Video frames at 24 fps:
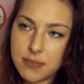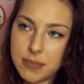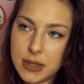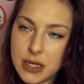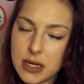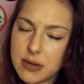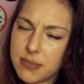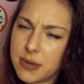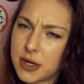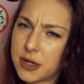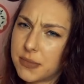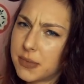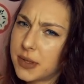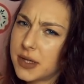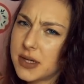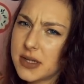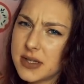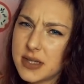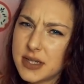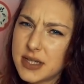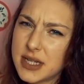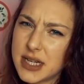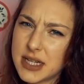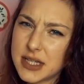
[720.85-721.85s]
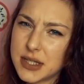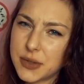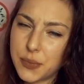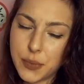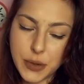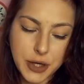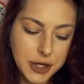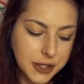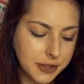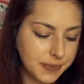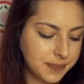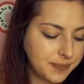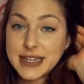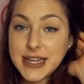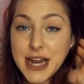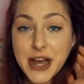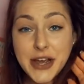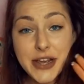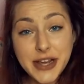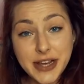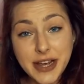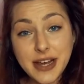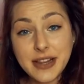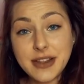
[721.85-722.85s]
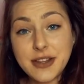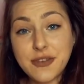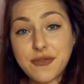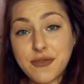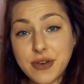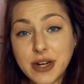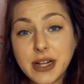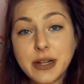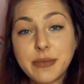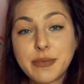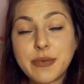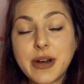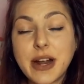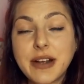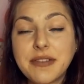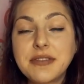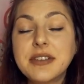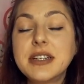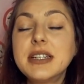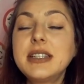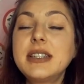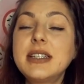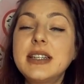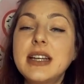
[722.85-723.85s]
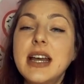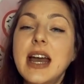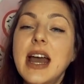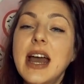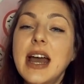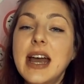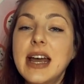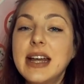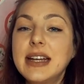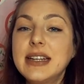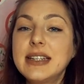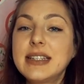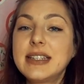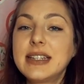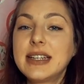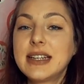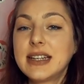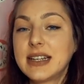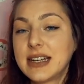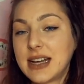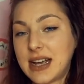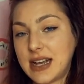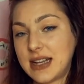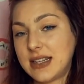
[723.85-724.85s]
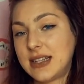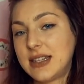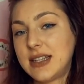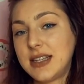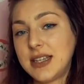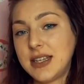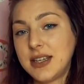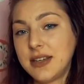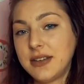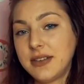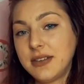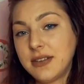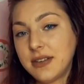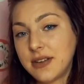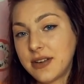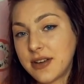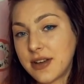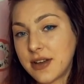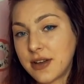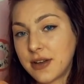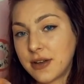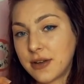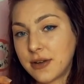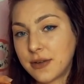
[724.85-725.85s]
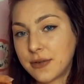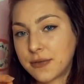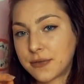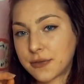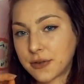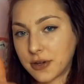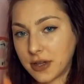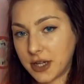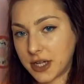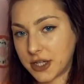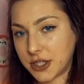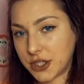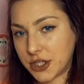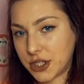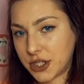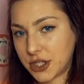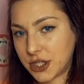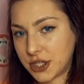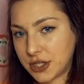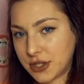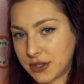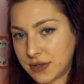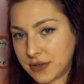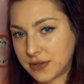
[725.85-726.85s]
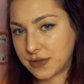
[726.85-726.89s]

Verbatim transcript: and peanut butter because it tastes weird. Now you got the real breakfast, and I see you for lunch.